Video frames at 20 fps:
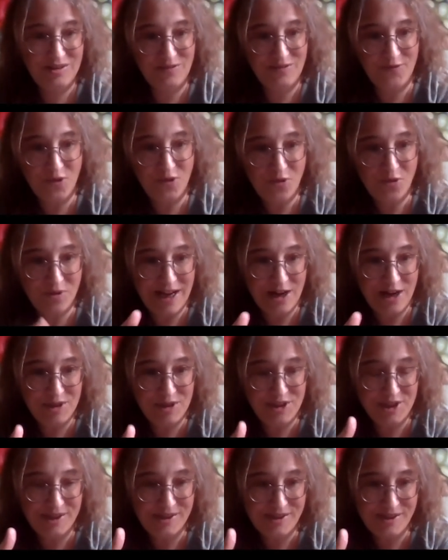fallout
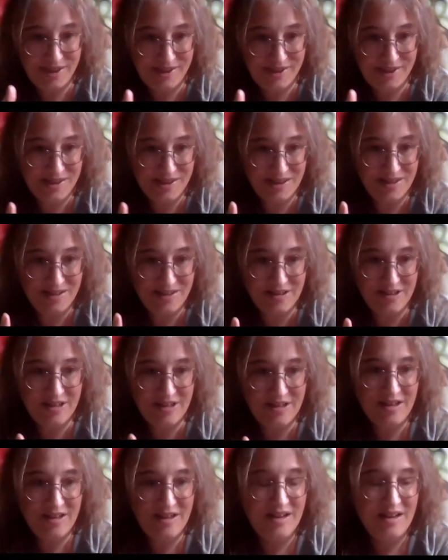with her sister,
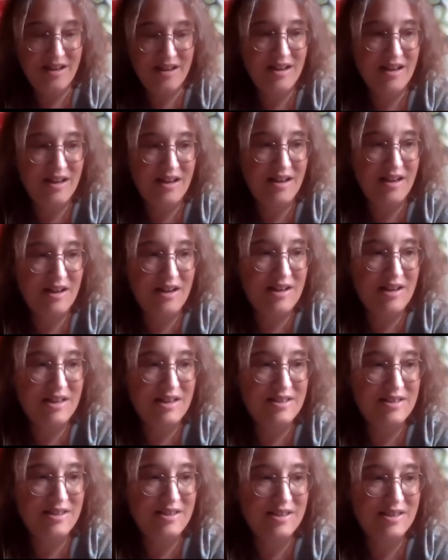
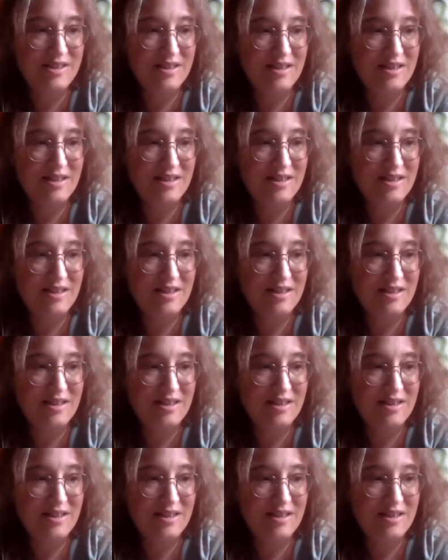and